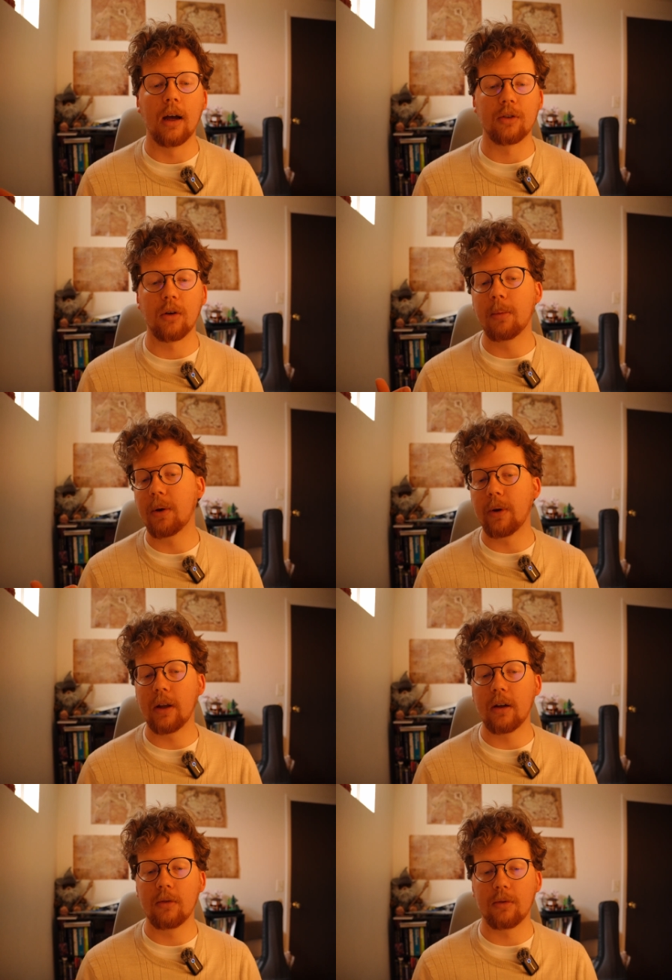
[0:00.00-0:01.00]
so I'll be
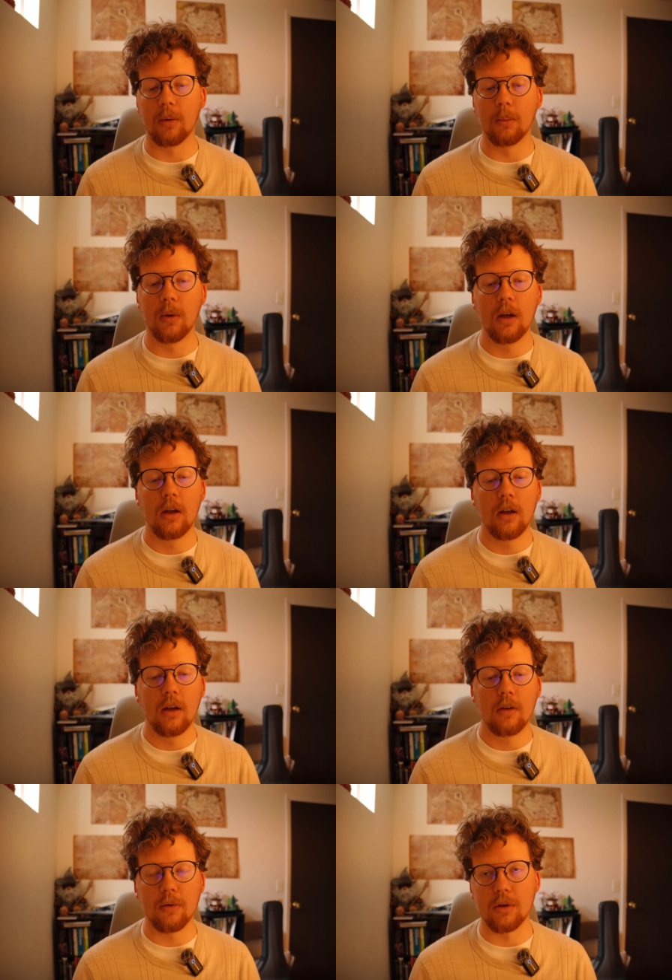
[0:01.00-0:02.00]
reading from
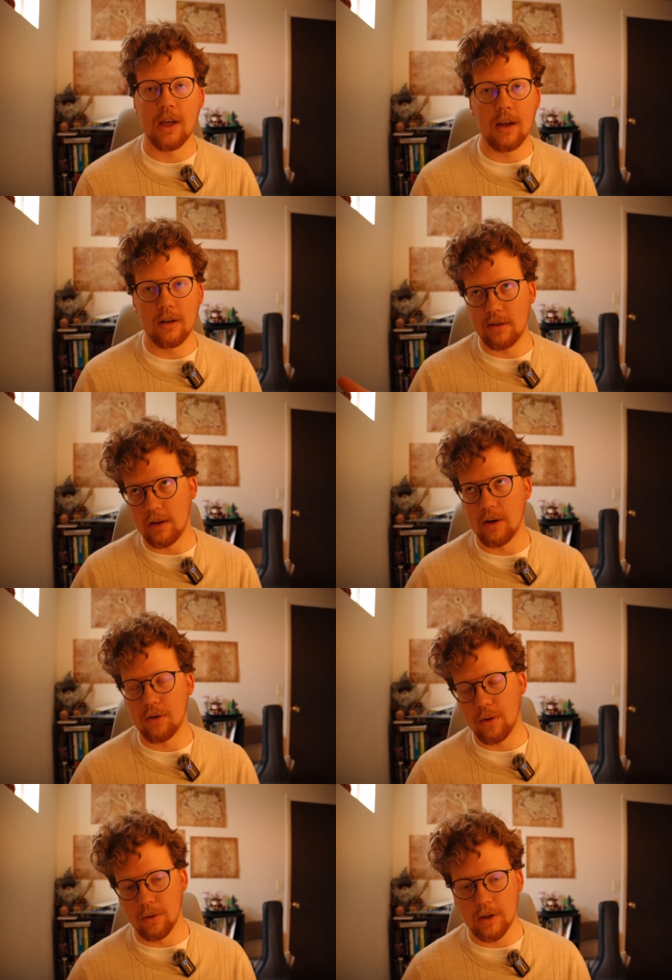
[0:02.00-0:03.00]
1 Kings /
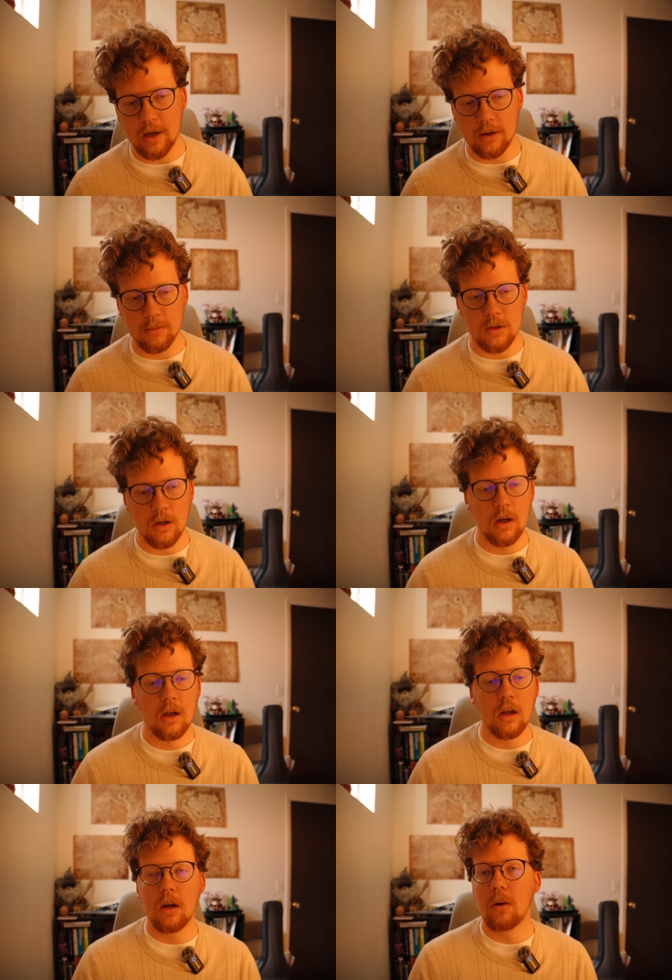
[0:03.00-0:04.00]
3 Kingdoms.
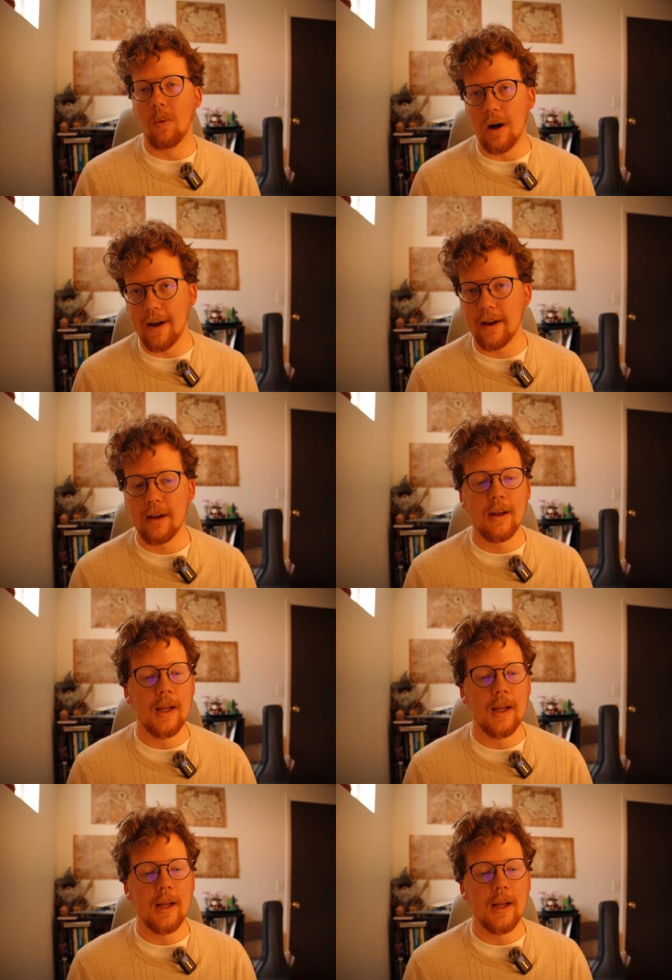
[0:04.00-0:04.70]
Why?